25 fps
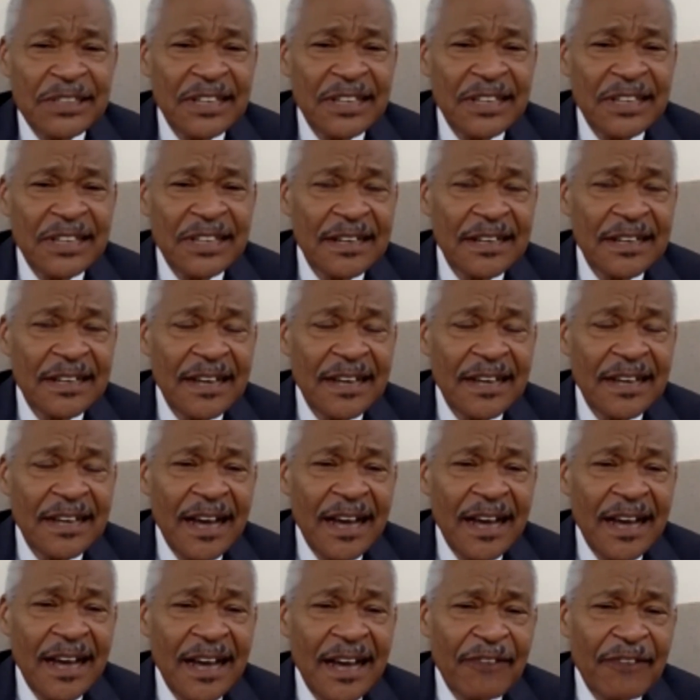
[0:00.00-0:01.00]
I finally got
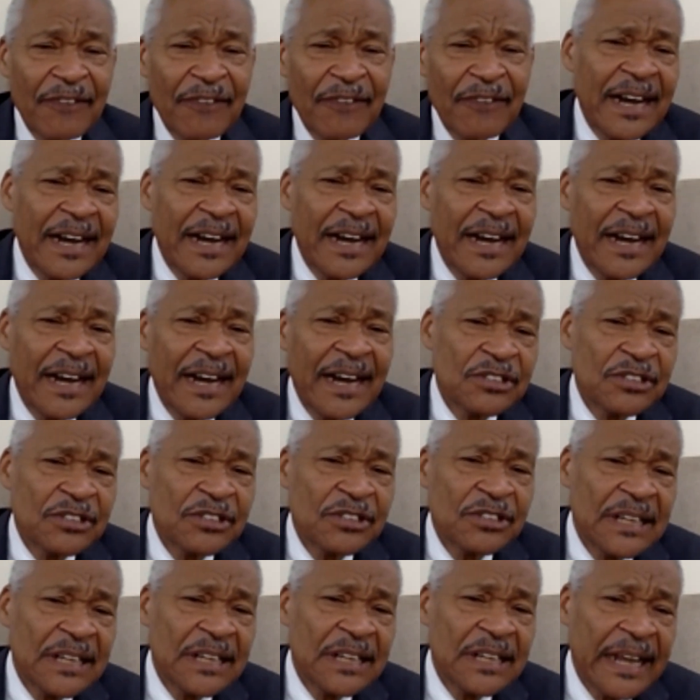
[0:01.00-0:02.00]
in to see the lady, and
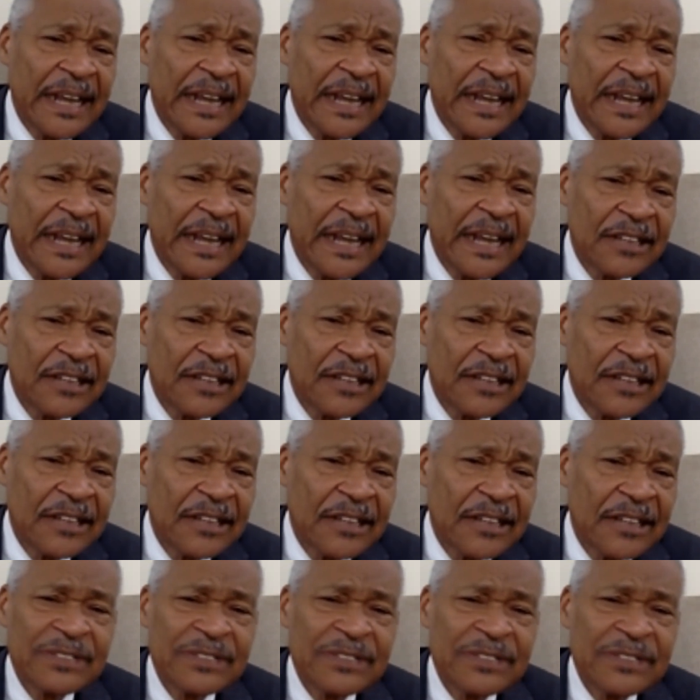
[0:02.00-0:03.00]
she was a
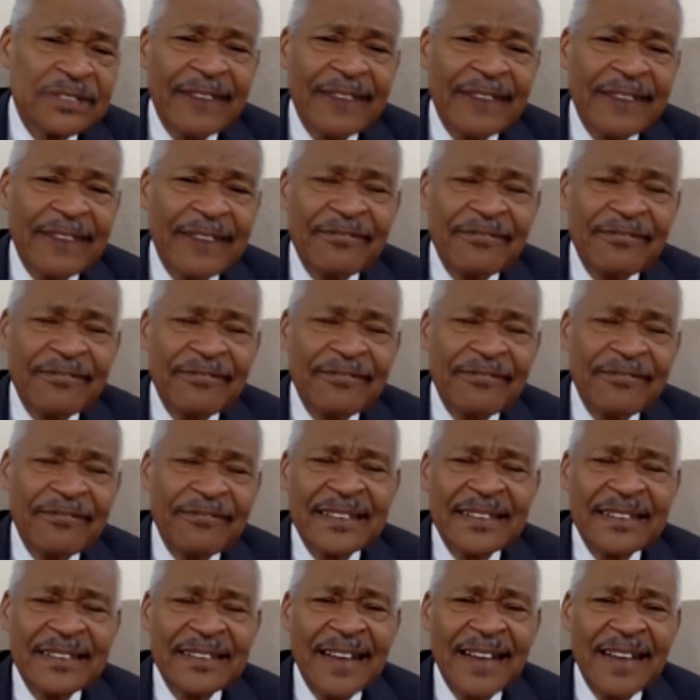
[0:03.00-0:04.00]
fantastic
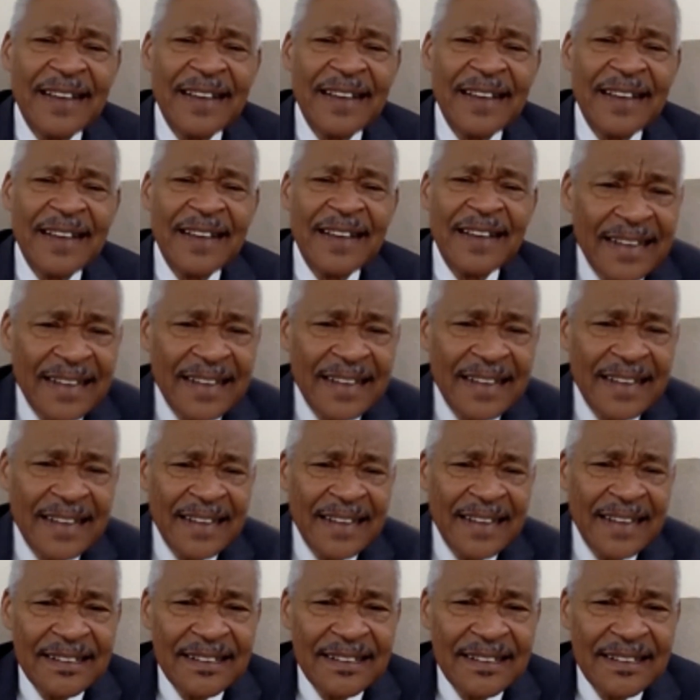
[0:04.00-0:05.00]
analyst. I
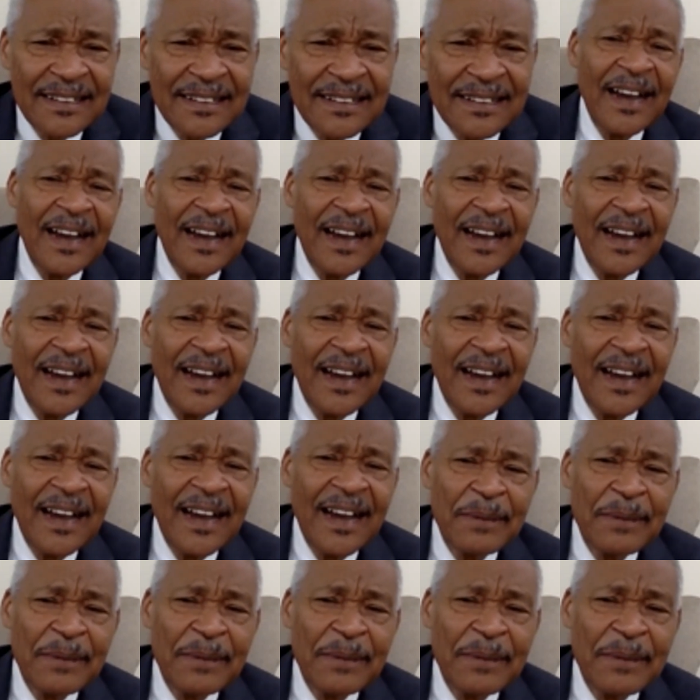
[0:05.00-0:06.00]
she
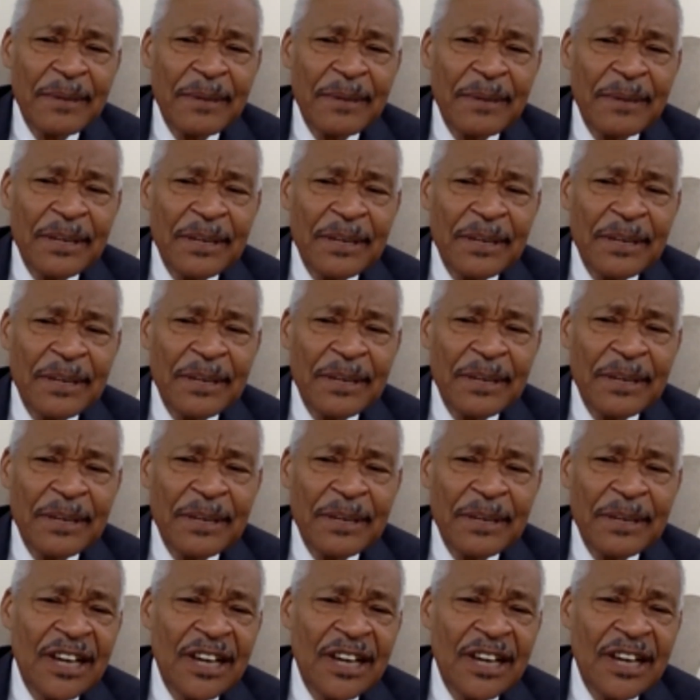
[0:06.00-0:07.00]
got to the root of
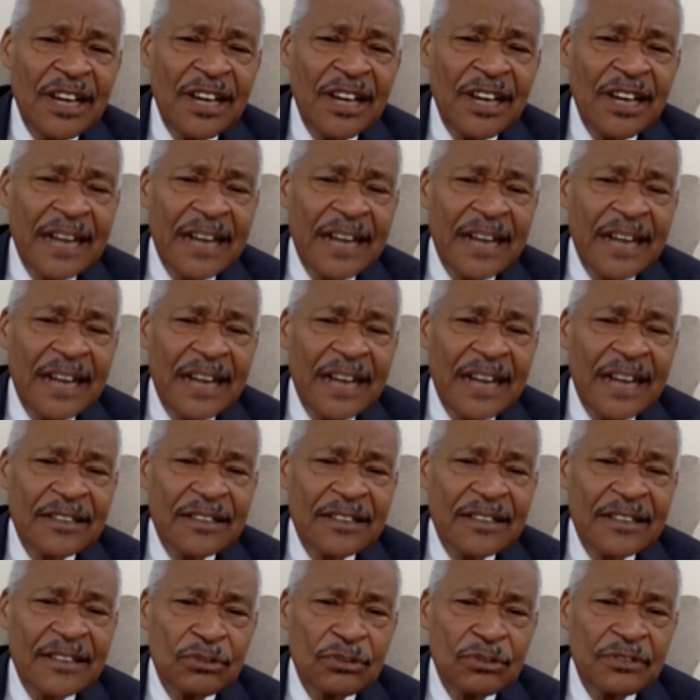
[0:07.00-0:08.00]
it
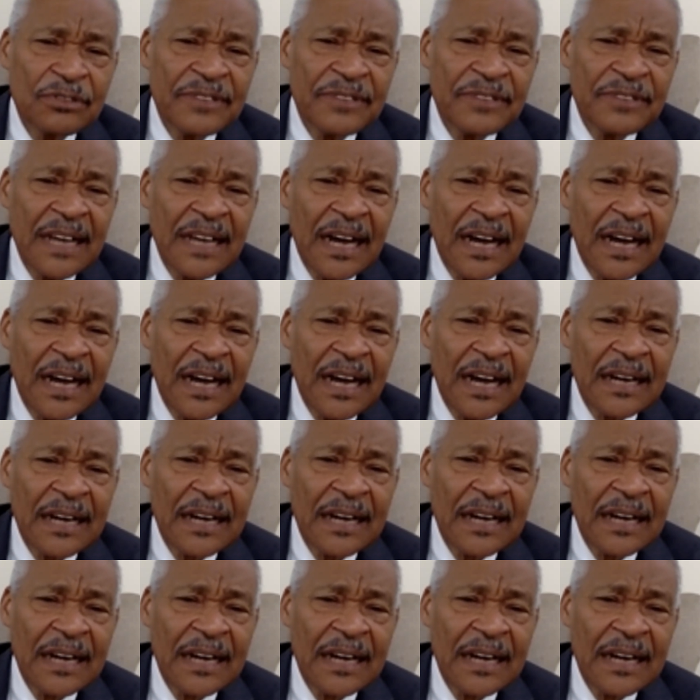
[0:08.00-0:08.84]
in a half an hour.